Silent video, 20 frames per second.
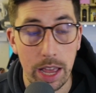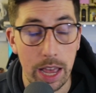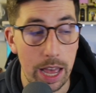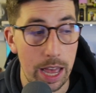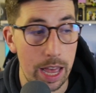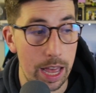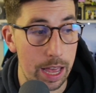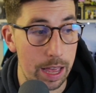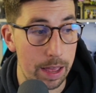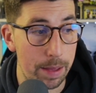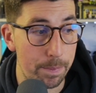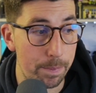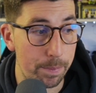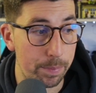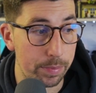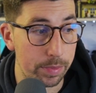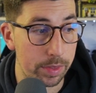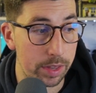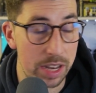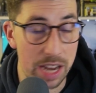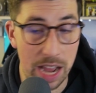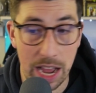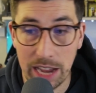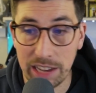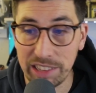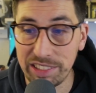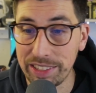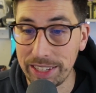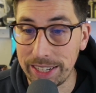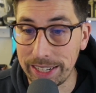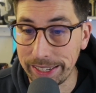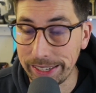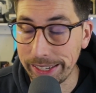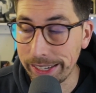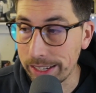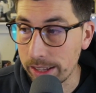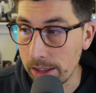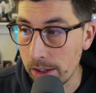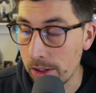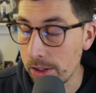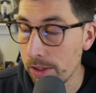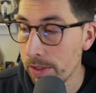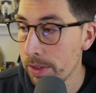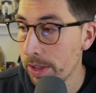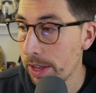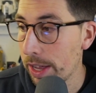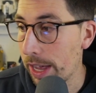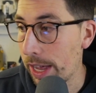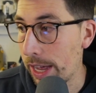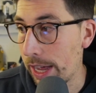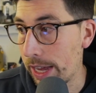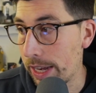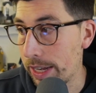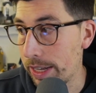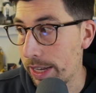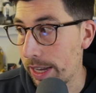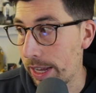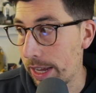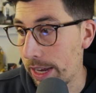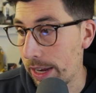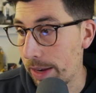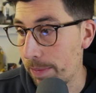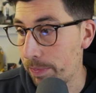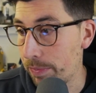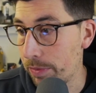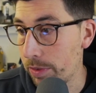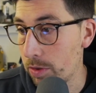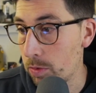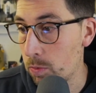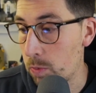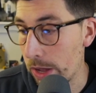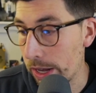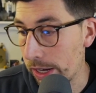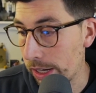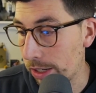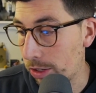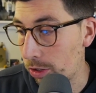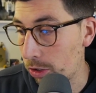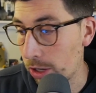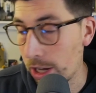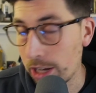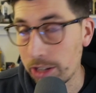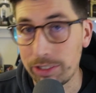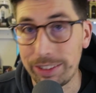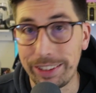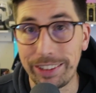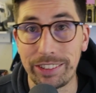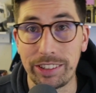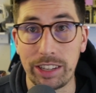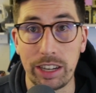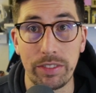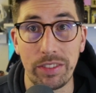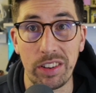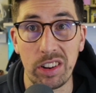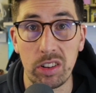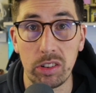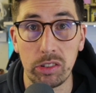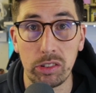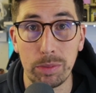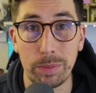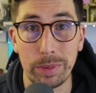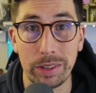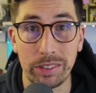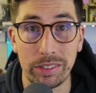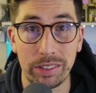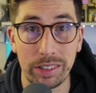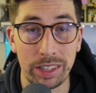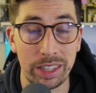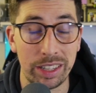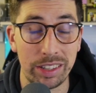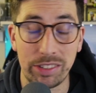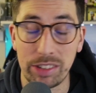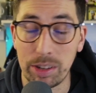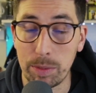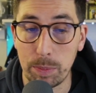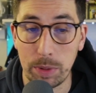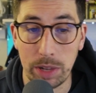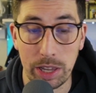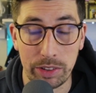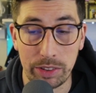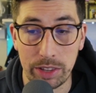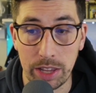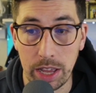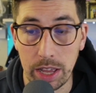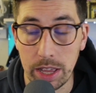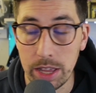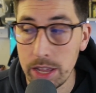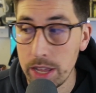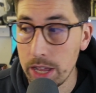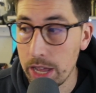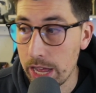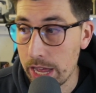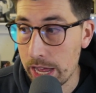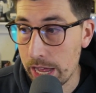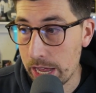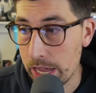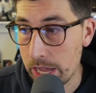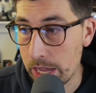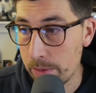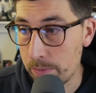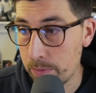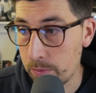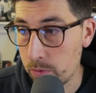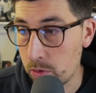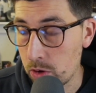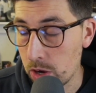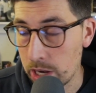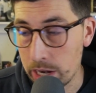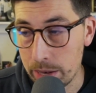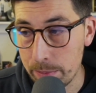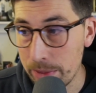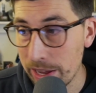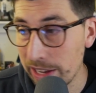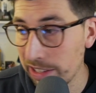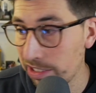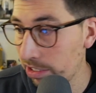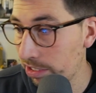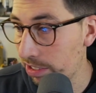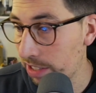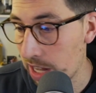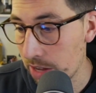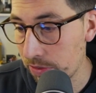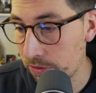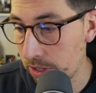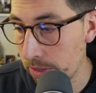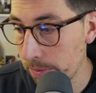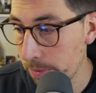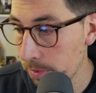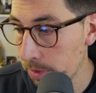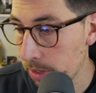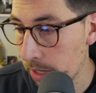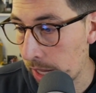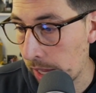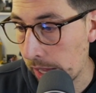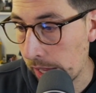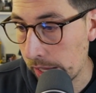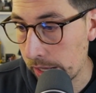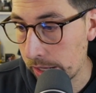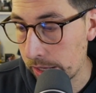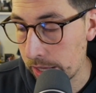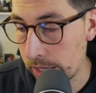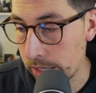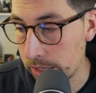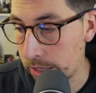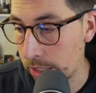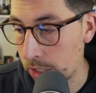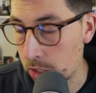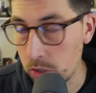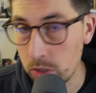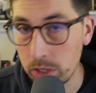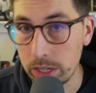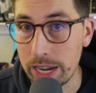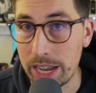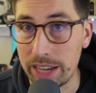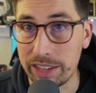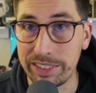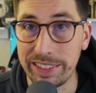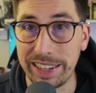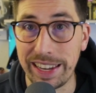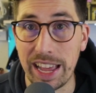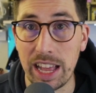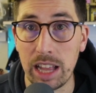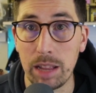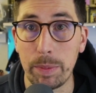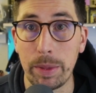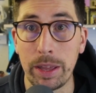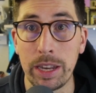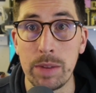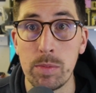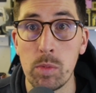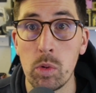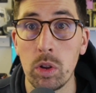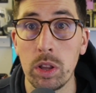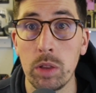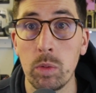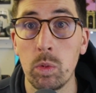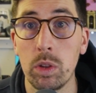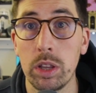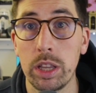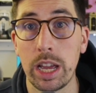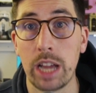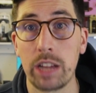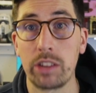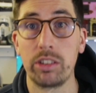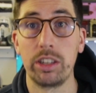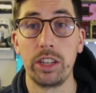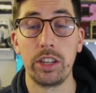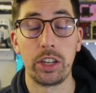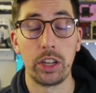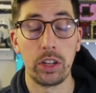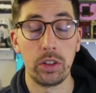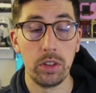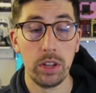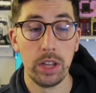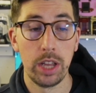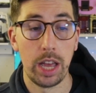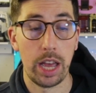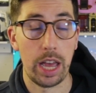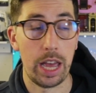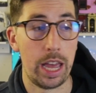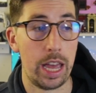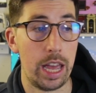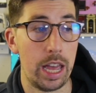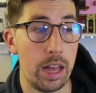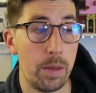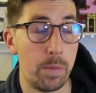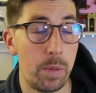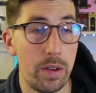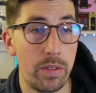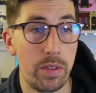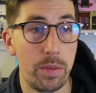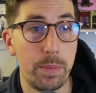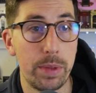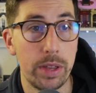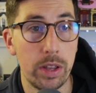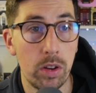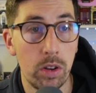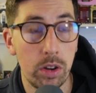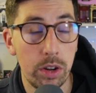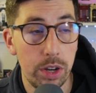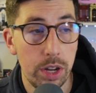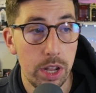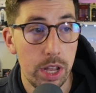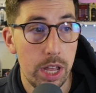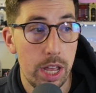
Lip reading: Nice, clean cut, and ready to actually serve our customers. As simple as that. We've got an amazing staff team that they couldn't actually help any more than what they actually do, above and beyond.